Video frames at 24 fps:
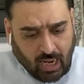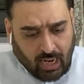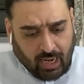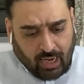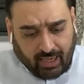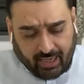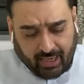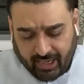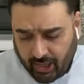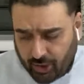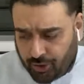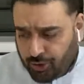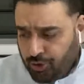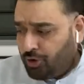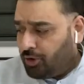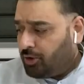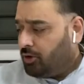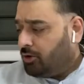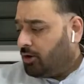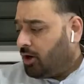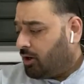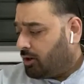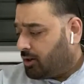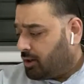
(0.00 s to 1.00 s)
he should
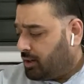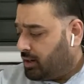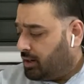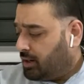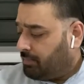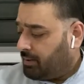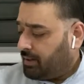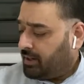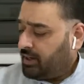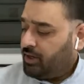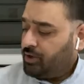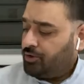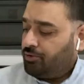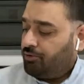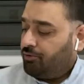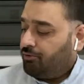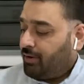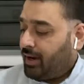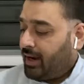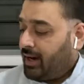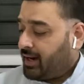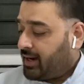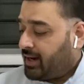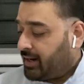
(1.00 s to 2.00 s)
not, but he should,
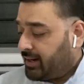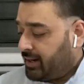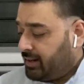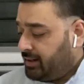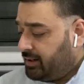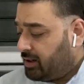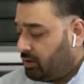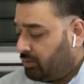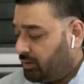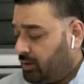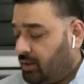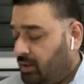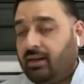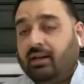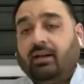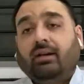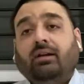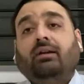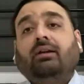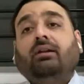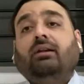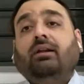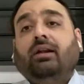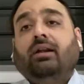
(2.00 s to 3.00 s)
while cutting down the
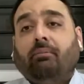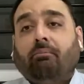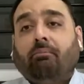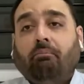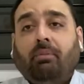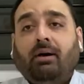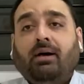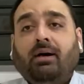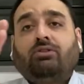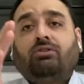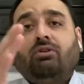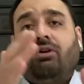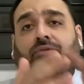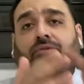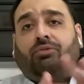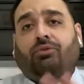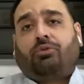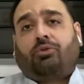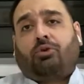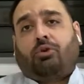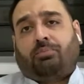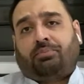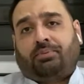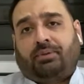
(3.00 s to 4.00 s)
numbers of
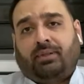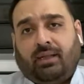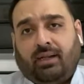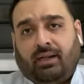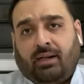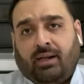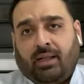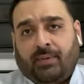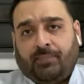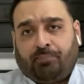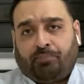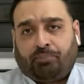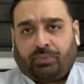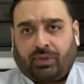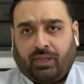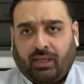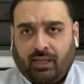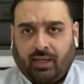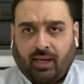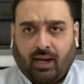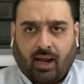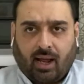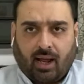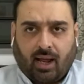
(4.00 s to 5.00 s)
troops in
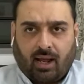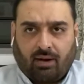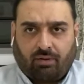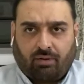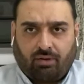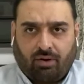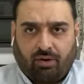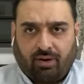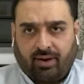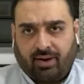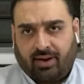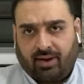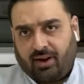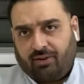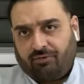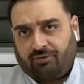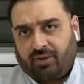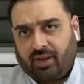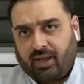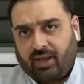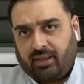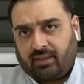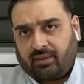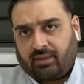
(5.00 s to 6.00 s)
Iraq or in
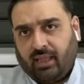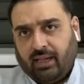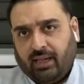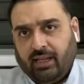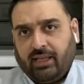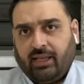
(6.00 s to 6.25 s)
Afghanistan,